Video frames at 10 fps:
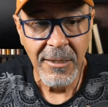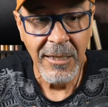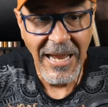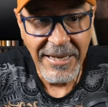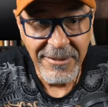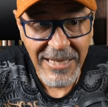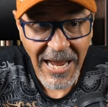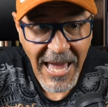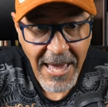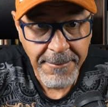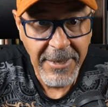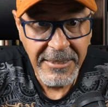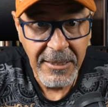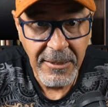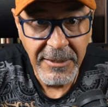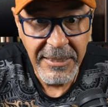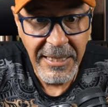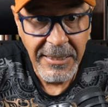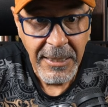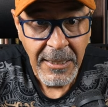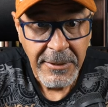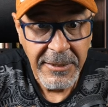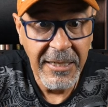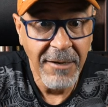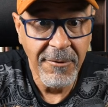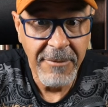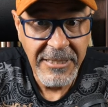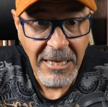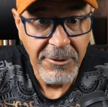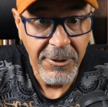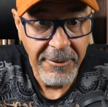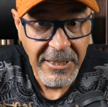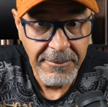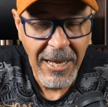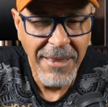like Siam basically said, the government's out to arrest me.